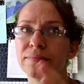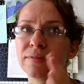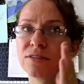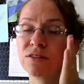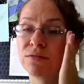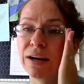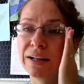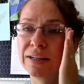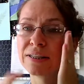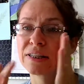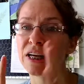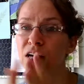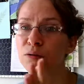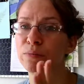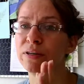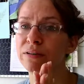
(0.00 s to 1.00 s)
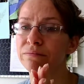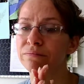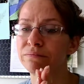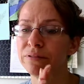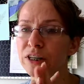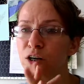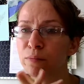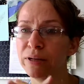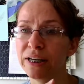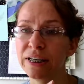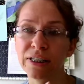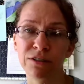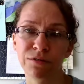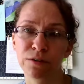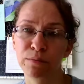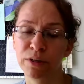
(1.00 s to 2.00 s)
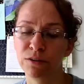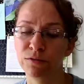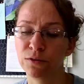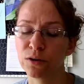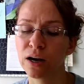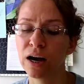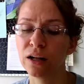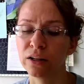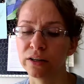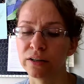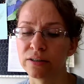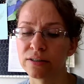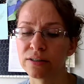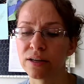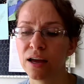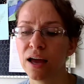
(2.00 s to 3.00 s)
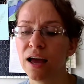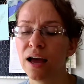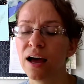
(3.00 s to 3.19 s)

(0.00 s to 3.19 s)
So violets come in, many different beautiful colors.